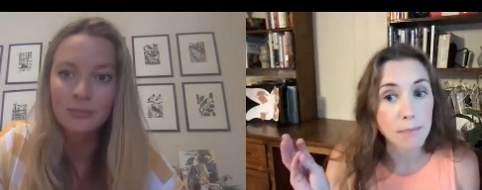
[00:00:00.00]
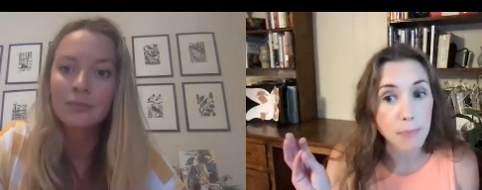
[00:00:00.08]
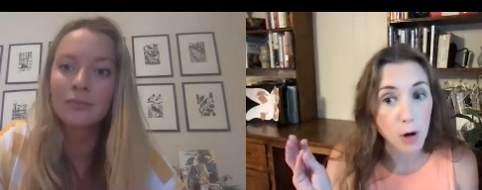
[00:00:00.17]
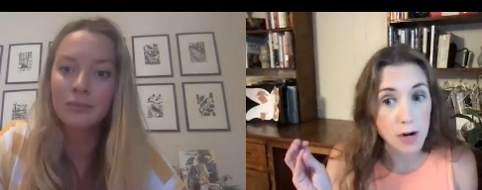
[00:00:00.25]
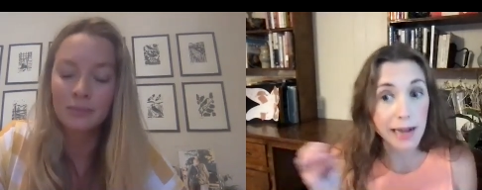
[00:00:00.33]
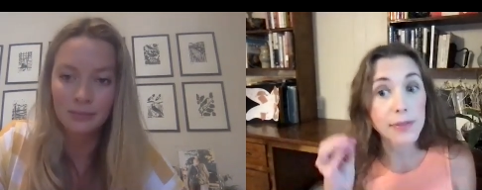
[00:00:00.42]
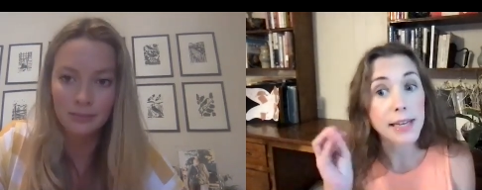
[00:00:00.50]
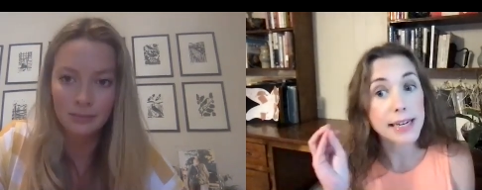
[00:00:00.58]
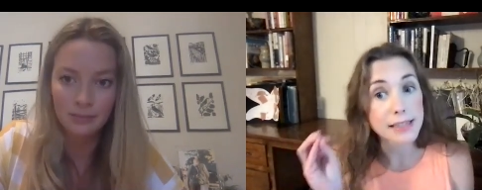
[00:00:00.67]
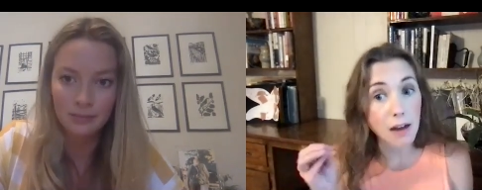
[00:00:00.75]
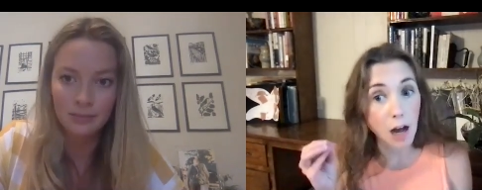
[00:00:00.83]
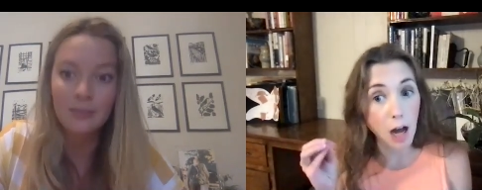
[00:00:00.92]
Speaker 1: a burnout
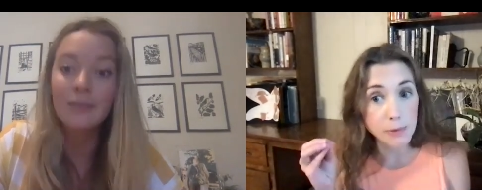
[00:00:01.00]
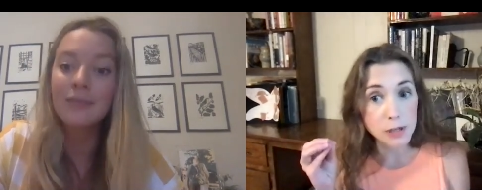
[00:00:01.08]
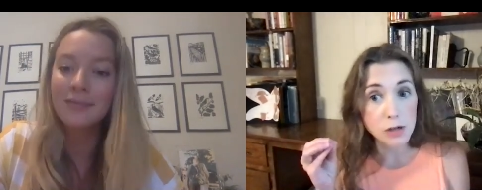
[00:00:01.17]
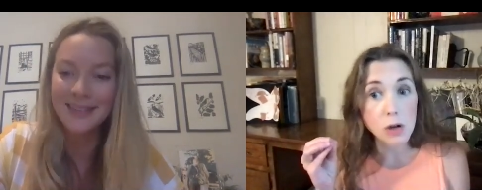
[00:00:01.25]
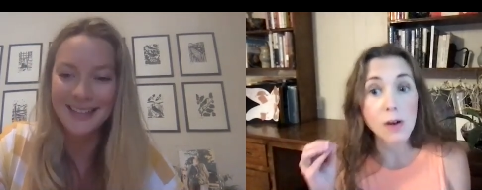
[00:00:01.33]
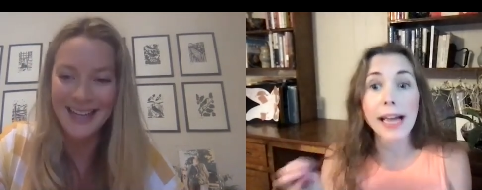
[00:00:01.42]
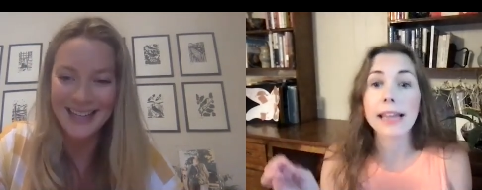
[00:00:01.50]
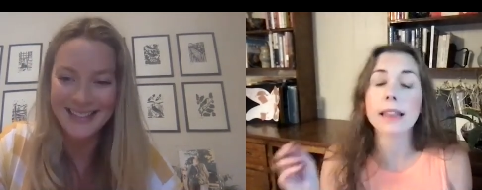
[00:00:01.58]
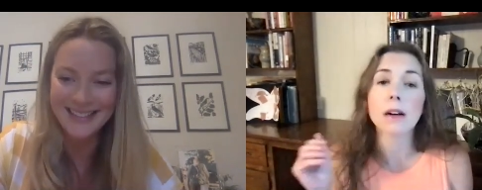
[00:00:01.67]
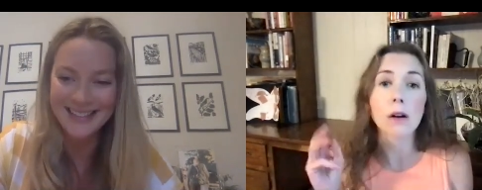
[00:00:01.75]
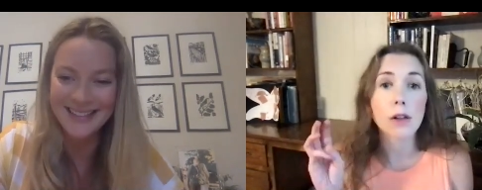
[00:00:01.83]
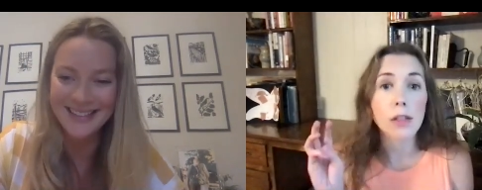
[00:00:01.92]
that is optional.
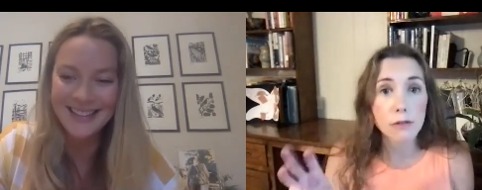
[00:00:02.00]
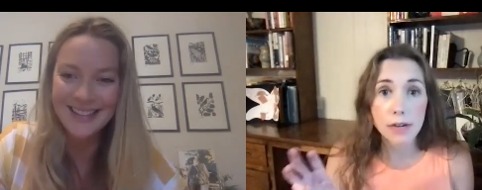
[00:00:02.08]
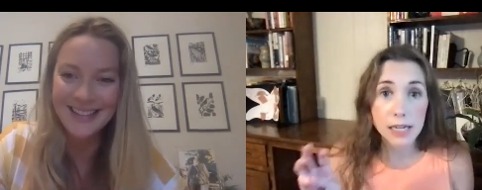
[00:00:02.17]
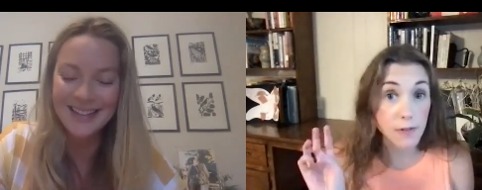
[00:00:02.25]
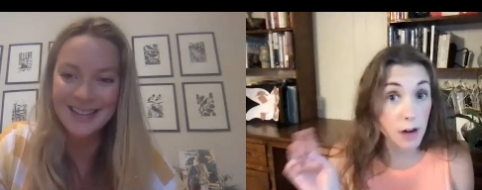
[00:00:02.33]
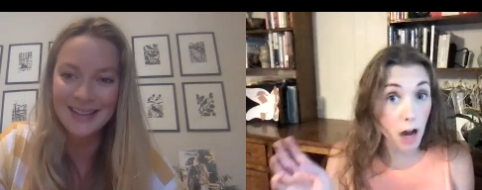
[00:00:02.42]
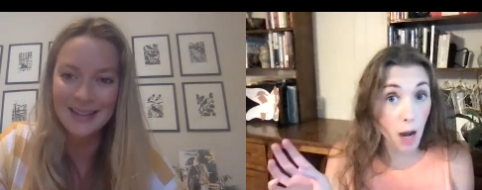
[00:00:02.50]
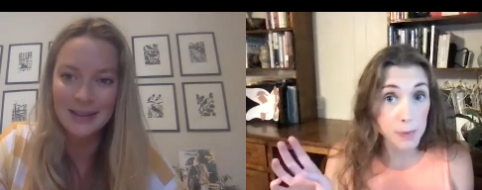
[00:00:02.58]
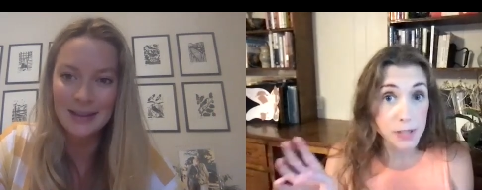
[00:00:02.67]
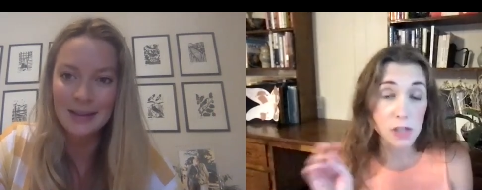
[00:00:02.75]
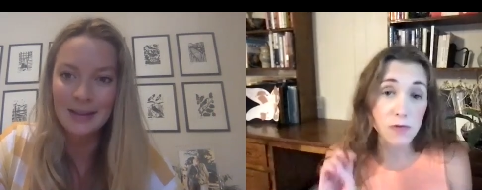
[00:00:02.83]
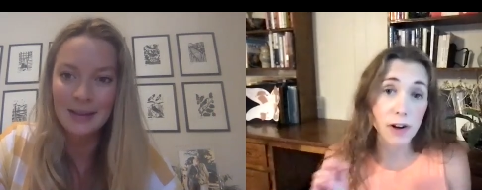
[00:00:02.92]
And there are three different
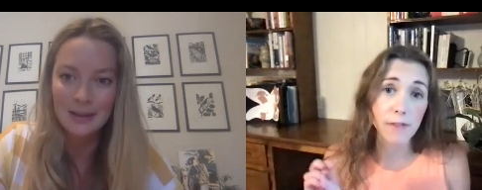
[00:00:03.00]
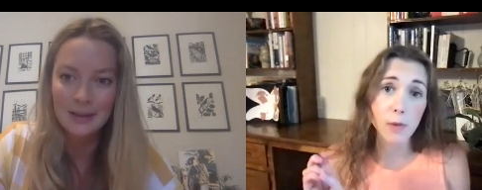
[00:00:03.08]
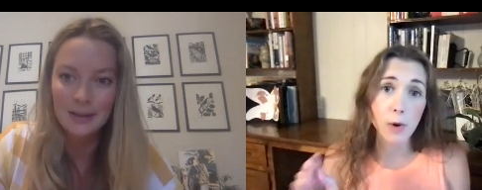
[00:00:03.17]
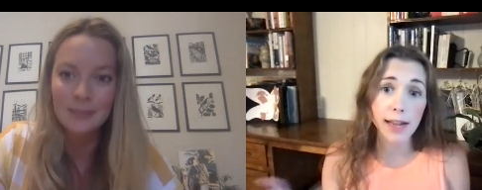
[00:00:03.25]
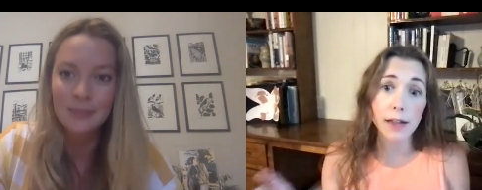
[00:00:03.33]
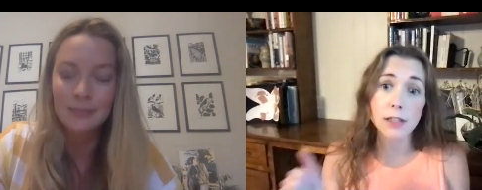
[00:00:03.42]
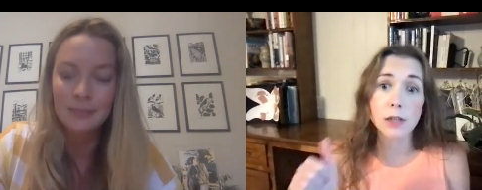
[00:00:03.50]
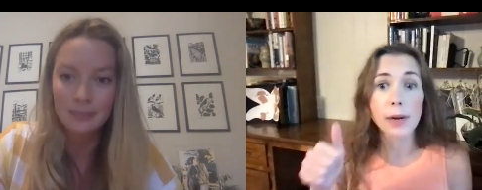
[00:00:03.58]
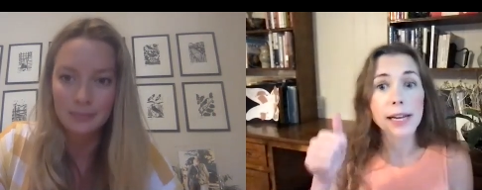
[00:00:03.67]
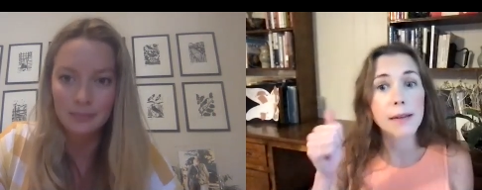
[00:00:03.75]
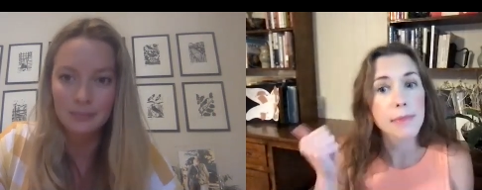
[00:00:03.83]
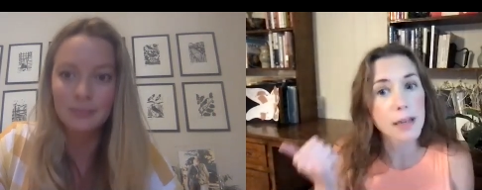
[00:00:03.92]
options for every workout.
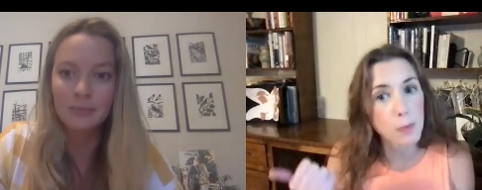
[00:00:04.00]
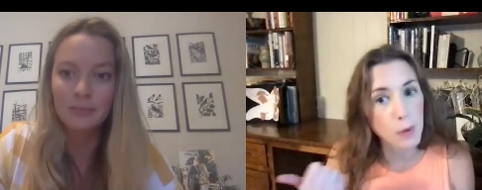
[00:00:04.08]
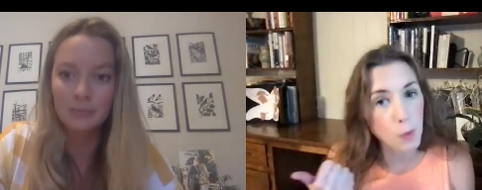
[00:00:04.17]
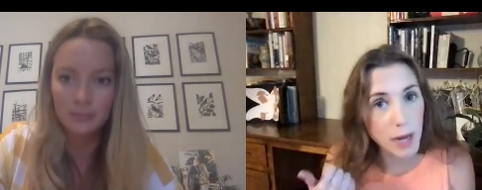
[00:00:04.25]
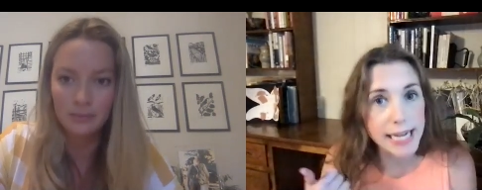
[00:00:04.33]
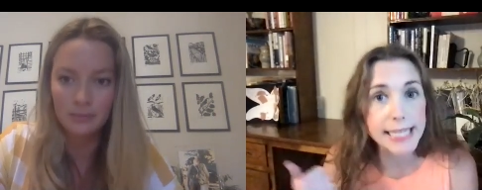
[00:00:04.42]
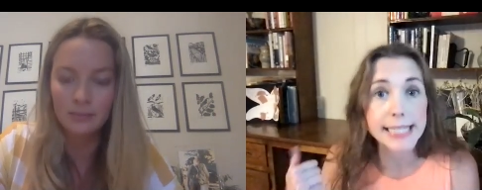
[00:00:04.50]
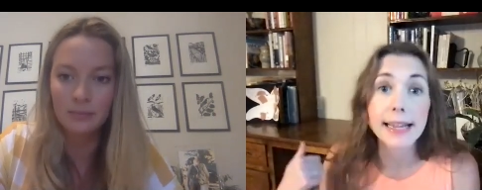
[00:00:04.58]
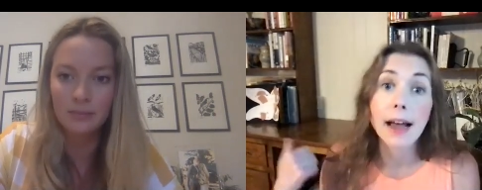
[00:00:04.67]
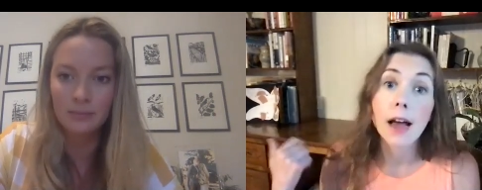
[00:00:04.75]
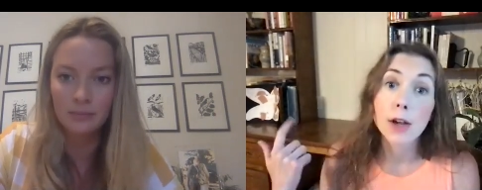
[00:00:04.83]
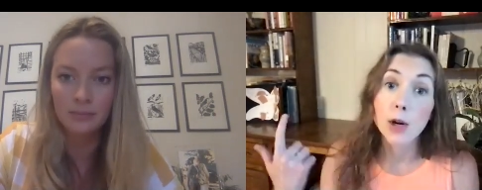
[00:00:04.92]
So it can be with
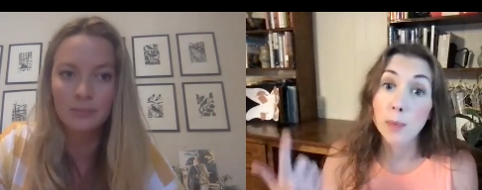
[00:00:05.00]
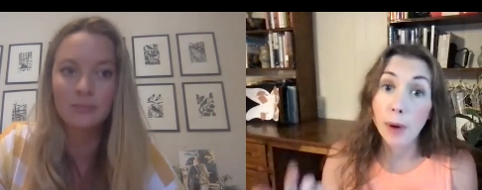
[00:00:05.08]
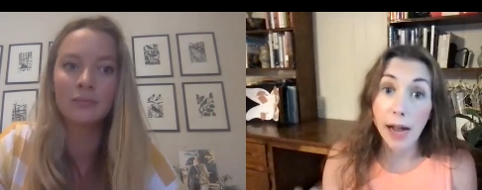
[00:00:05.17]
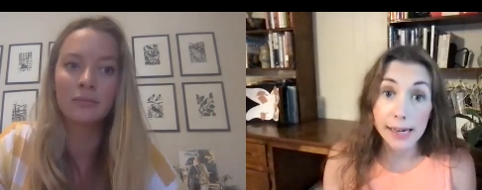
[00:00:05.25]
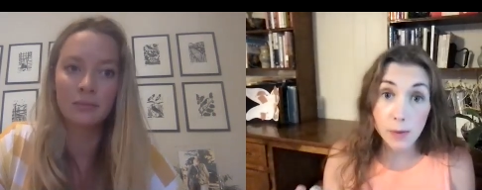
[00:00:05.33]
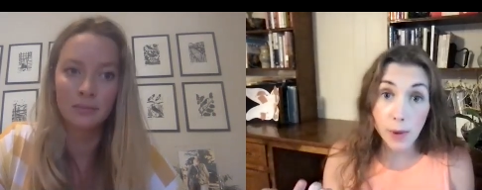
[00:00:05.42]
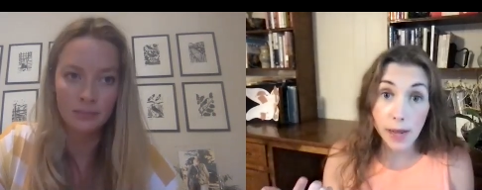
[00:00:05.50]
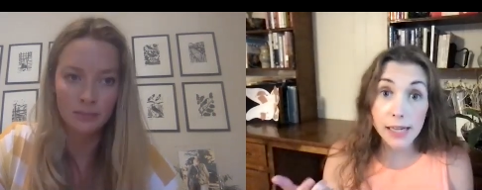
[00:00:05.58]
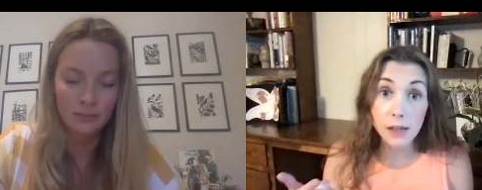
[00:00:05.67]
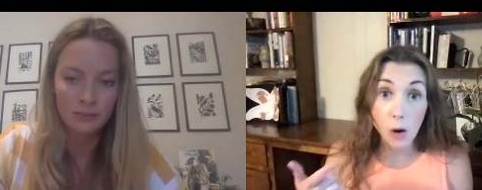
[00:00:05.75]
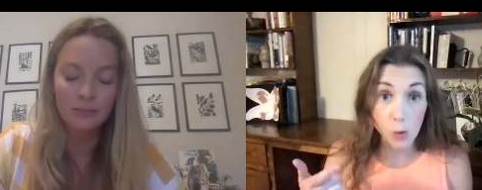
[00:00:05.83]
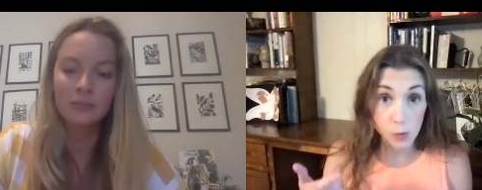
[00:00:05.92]
weights, your body
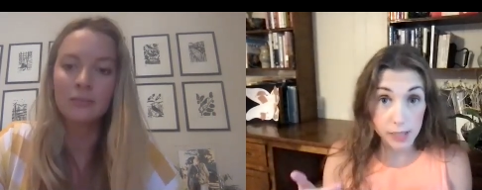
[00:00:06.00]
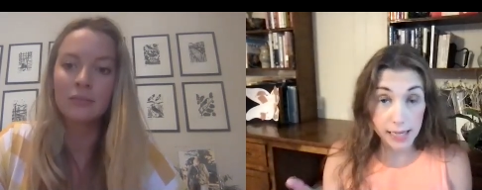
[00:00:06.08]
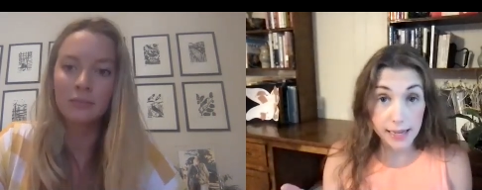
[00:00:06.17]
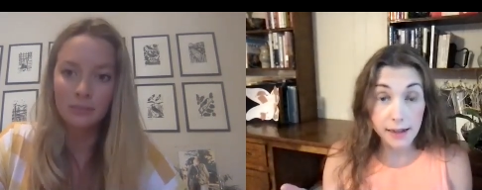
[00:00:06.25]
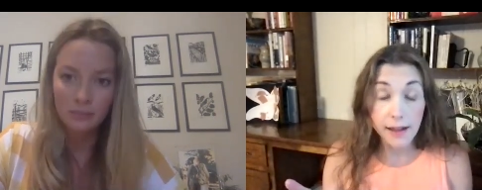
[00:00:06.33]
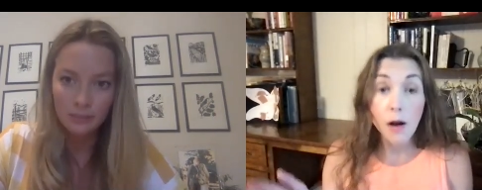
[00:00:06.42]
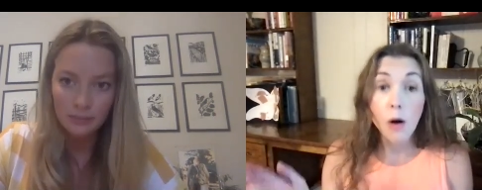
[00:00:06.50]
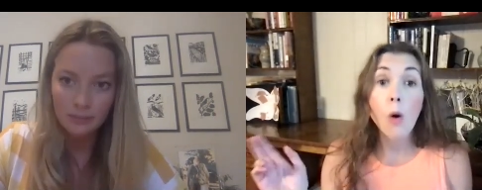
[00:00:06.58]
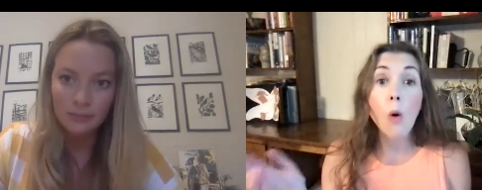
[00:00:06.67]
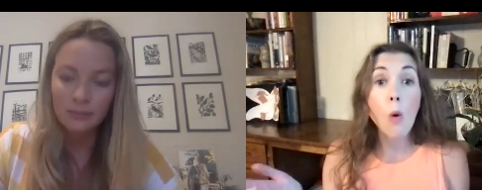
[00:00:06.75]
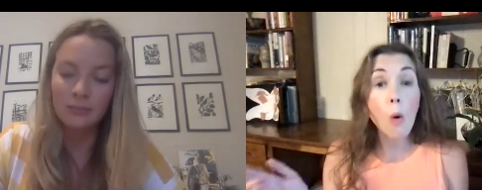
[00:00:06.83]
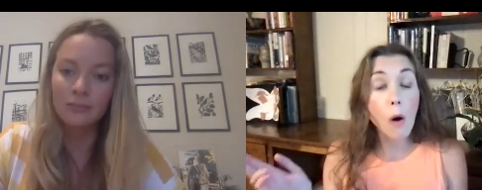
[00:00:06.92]
weight only,
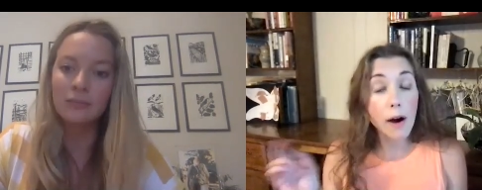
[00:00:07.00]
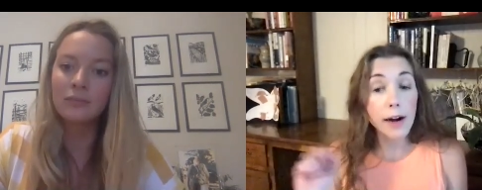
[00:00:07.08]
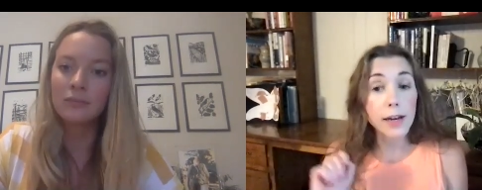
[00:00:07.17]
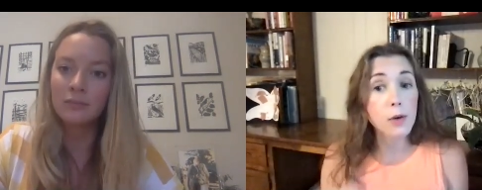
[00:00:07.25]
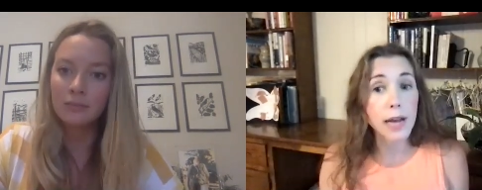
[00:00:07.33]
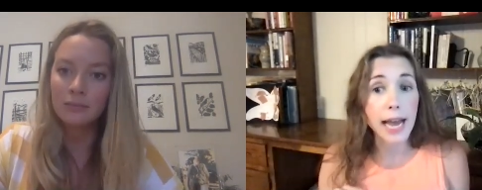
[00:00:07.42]
mm-hmm. or you